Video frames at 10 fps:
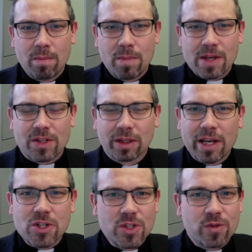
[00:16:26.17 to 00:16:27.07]
As
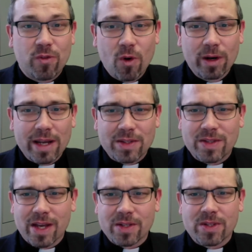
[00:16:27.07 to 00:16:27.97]
Galatians 4:8
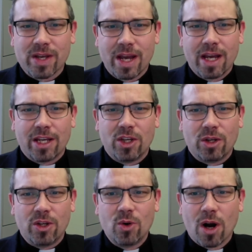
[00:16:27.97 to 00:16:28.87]
says,
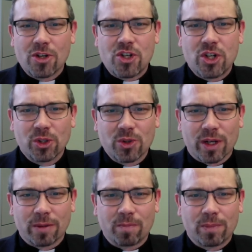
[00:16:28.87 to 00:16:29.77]
you are
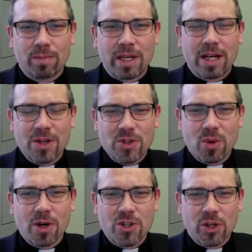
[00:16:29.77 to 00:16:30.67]
children. Because you
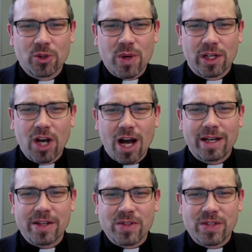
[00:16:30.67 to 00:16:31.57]
are children, God
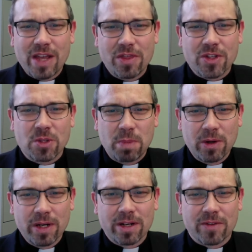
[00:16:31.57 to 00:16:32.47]
has sent the
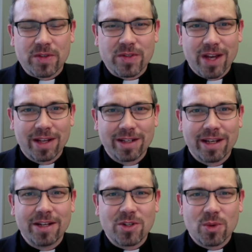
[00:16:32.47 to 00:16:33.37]
Spirit of his Son
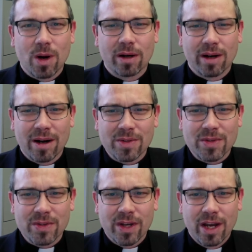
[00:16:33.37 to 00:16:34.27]
into our
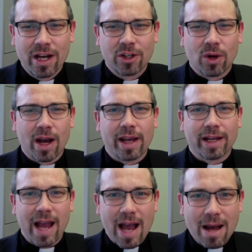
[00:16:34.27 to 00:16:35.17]
hearts,
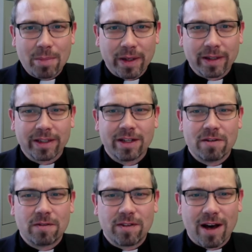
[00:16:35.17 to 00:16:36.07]
crying, Abba,
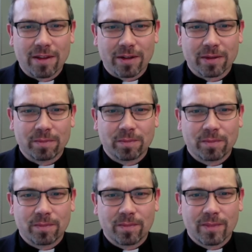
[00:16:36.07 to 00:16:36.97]
Father.
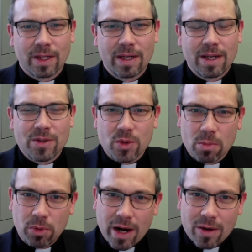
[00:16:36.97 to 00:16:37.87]
So the
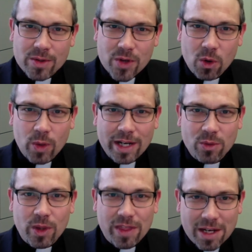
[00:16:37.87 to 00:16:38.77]
prayer is already
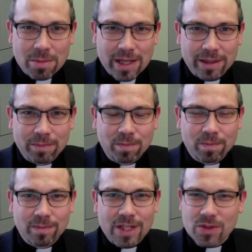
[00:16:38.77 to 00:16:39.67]
within me.
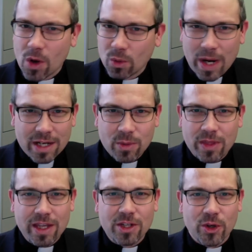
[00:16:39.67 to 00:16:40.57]
It's already
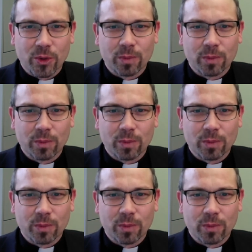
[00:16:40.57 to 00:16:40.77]
within you.